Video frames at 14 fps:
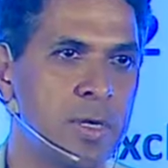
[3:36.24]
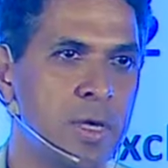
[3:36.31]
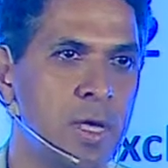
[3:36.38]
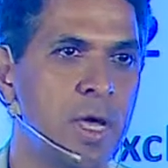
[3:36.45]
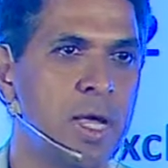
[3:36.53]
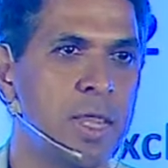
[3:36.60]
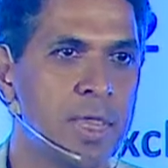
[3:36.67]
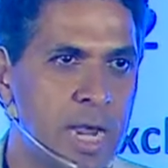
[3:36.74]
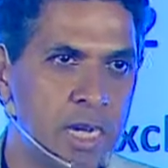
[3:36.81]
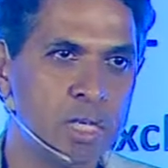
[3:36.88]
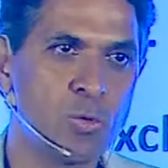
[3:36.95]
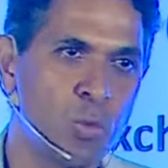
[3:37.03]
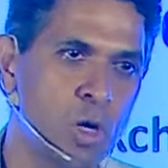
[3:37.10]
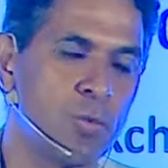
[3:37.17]
And that
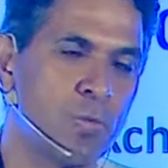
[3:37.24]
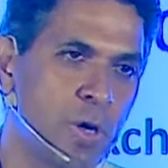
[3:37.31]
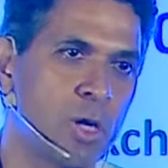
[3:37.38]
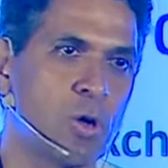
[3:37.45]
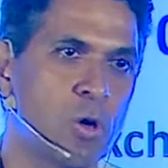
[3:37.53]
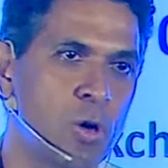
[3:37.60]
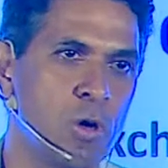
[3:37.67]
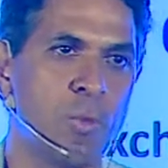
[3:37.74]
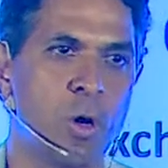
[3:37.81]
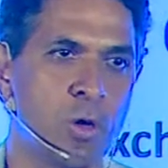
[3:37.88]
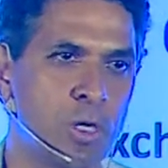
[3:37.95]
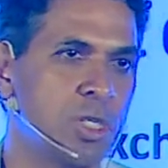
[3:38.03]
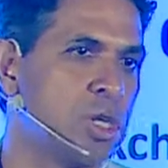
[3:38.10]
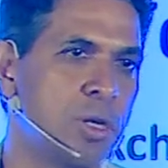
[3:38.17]
is what we are talking about,
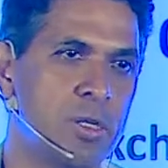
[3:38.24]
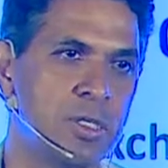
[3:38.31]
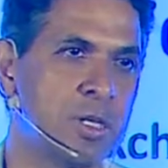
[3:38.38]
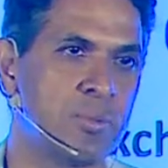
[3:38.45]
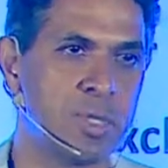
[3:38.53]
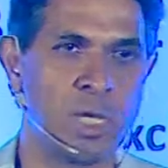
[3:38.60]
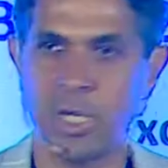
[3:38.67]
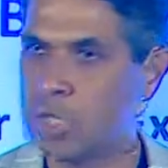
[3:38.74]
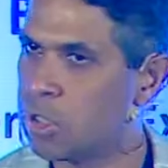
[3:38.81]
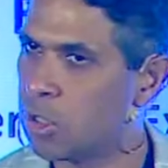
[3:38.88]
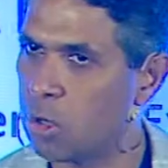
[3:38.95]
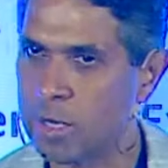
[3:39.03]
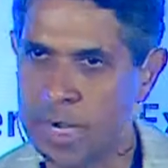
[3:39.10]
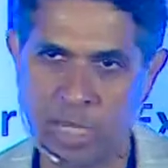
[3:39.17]
digital disruption. It's
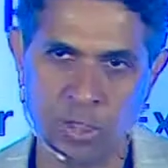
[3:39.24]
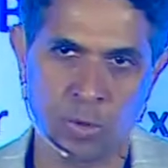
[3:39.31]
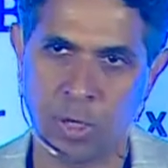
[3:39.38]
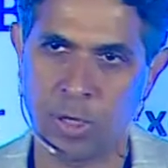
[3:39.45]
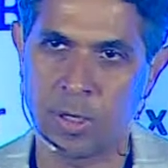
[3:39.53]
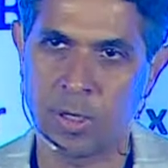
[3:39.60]
not gradual.